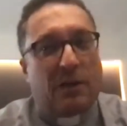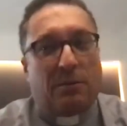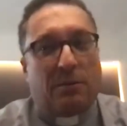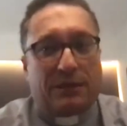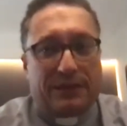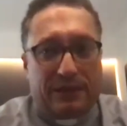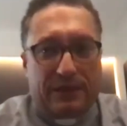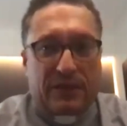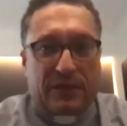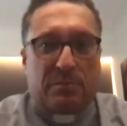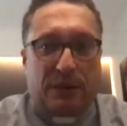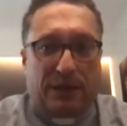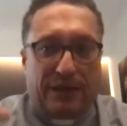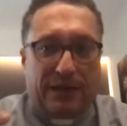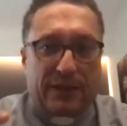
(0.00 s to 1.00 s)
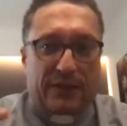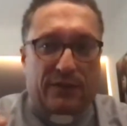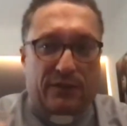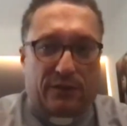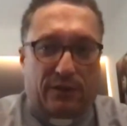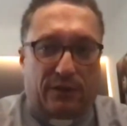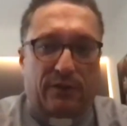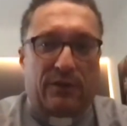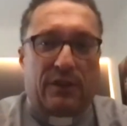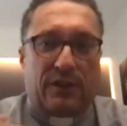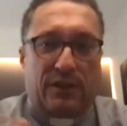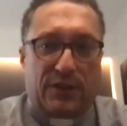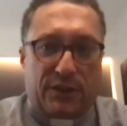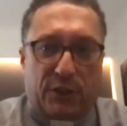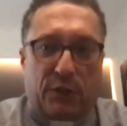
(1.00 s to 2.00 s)
but is based on
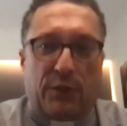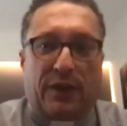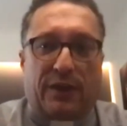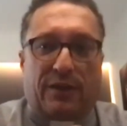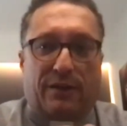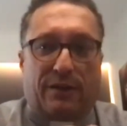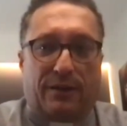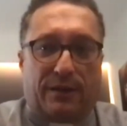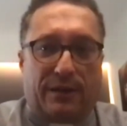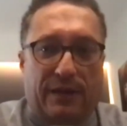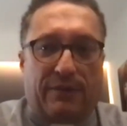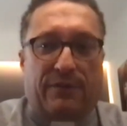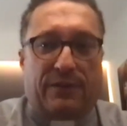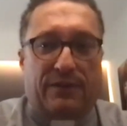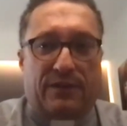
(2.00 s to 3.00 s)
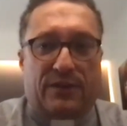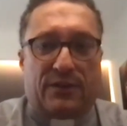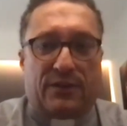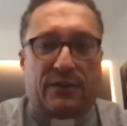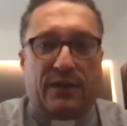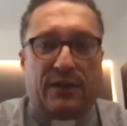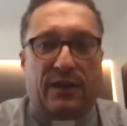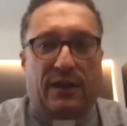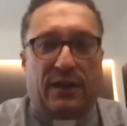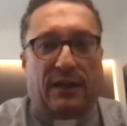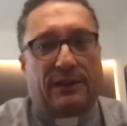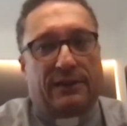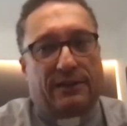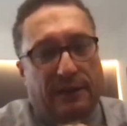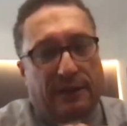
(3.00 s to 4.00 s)
historical events.
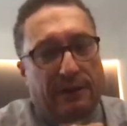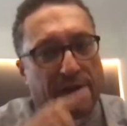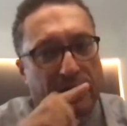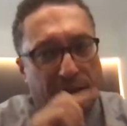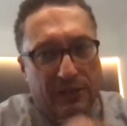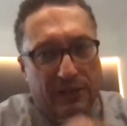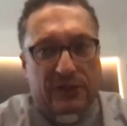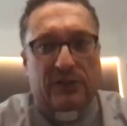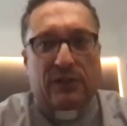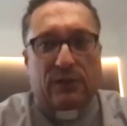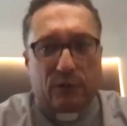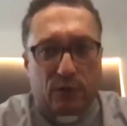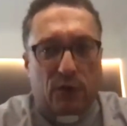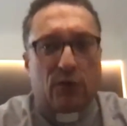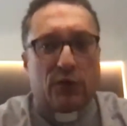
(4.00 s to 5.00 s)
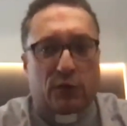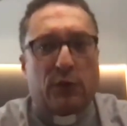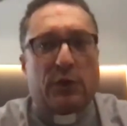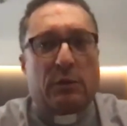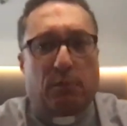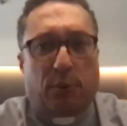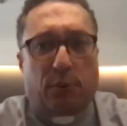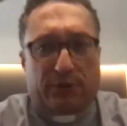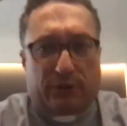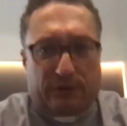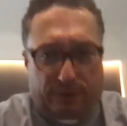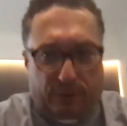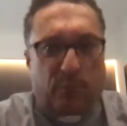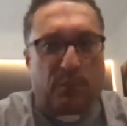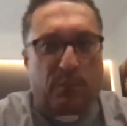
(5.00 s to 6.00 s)
And I think it's also important
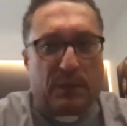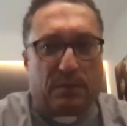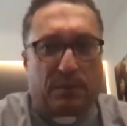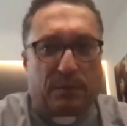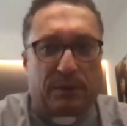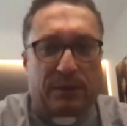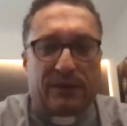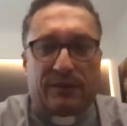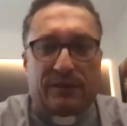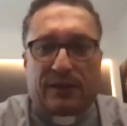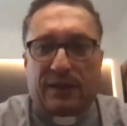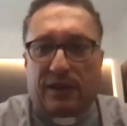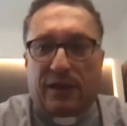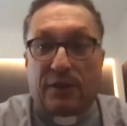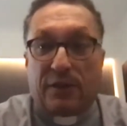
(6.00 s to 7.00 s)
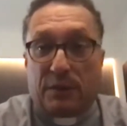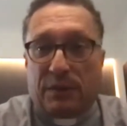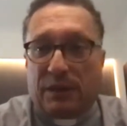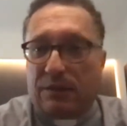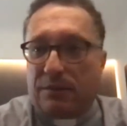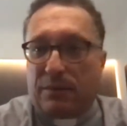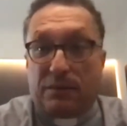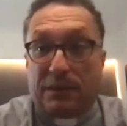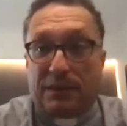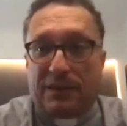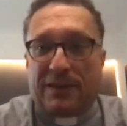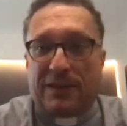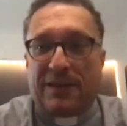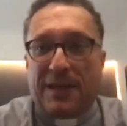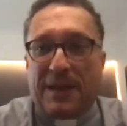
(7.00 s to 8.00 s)
for people. And I remember
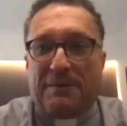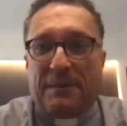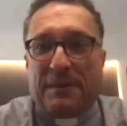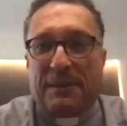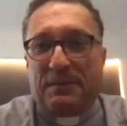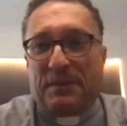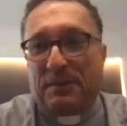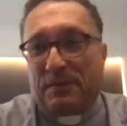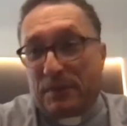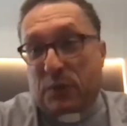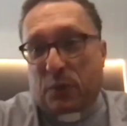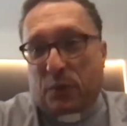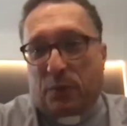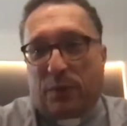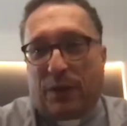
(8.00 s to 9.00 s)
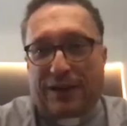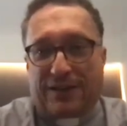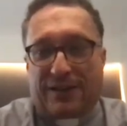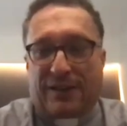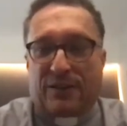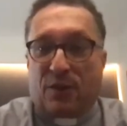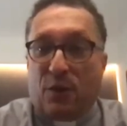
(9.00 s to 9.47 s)
many people surprised that,